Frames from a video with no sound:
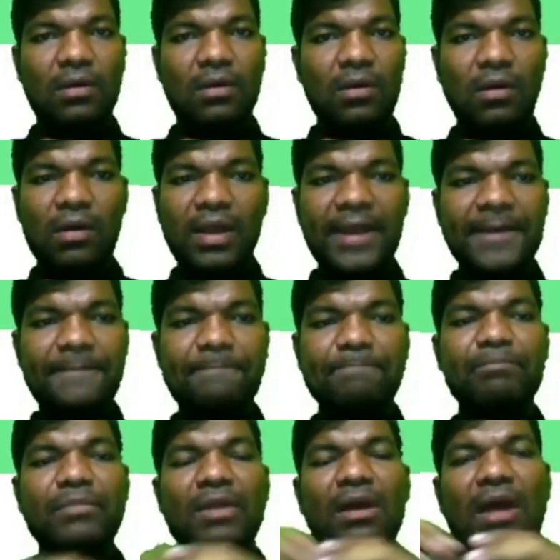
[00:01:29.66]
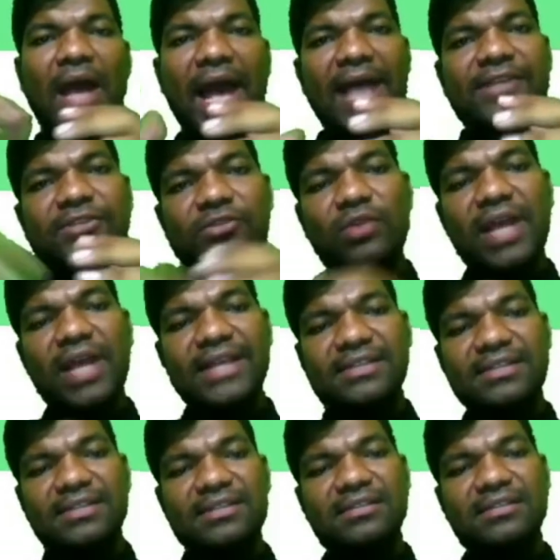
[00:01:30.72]
Okay. As soon
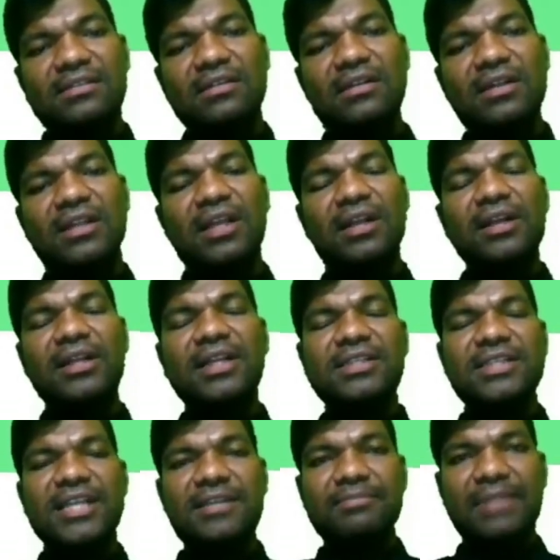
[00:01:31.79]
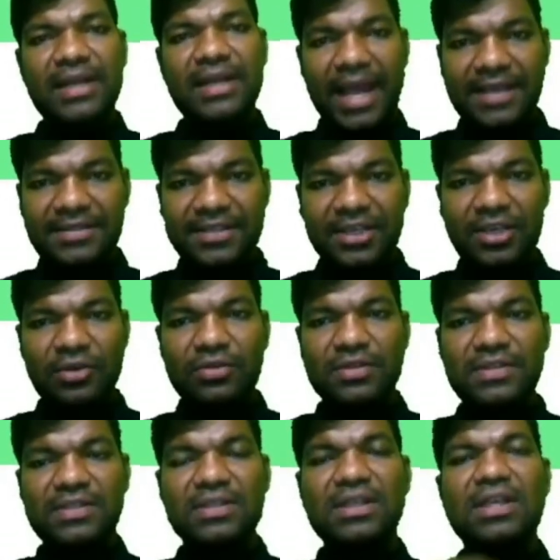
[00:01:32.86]
as the return statement
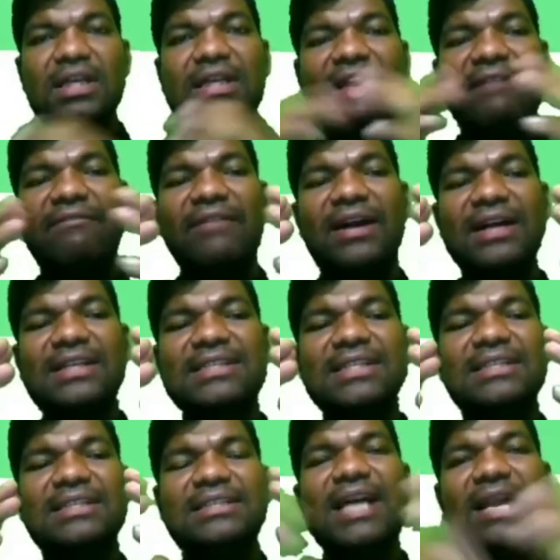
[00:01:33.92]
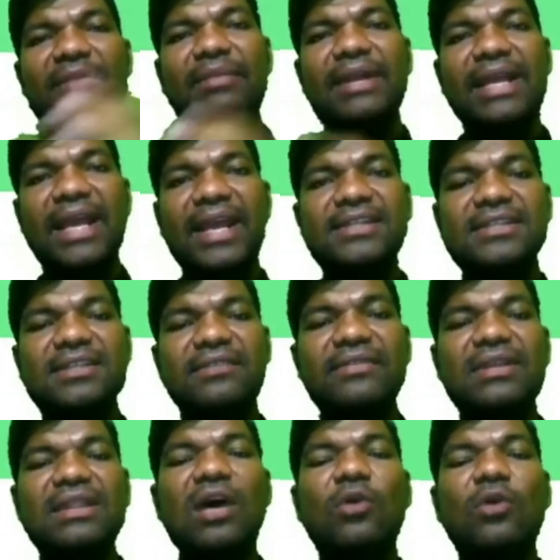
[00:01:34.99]
executes, the function terminates
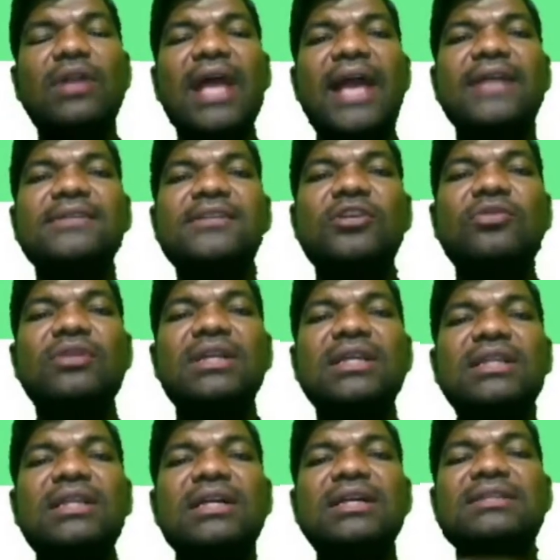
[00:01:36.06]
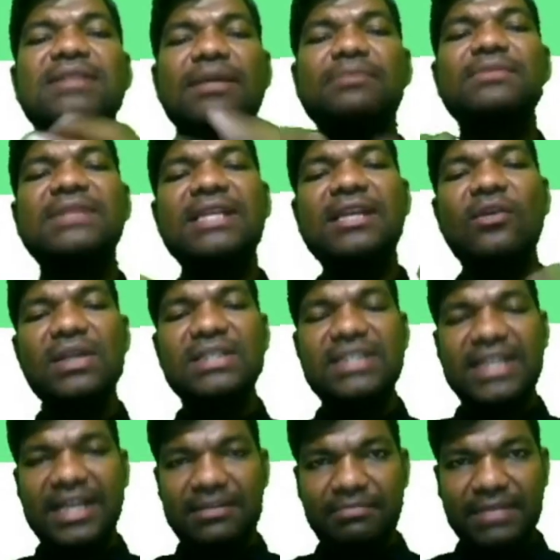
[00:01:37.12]
without executing the subsequent
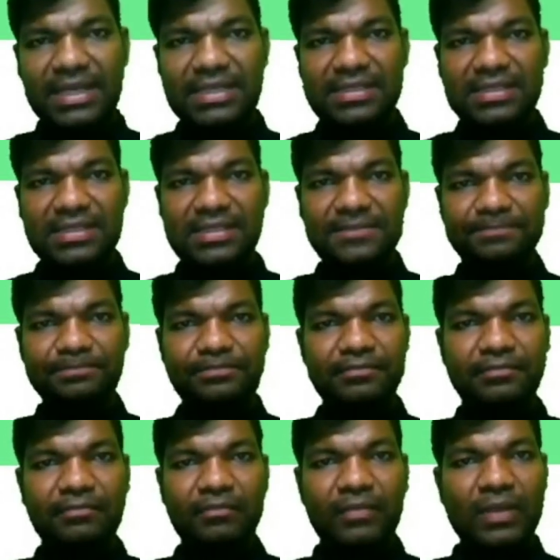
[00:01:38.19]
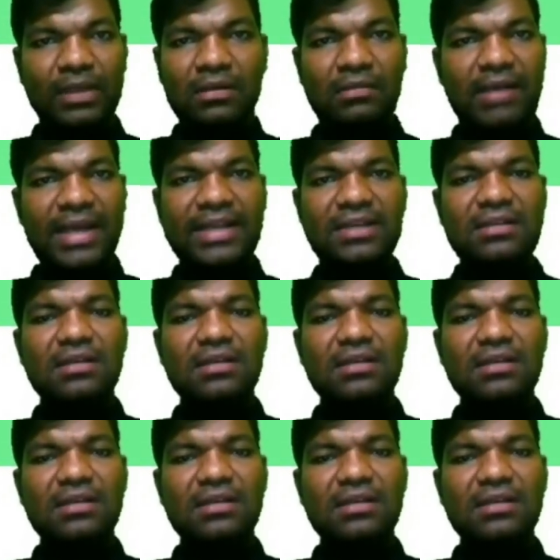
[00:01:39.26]
statement, right?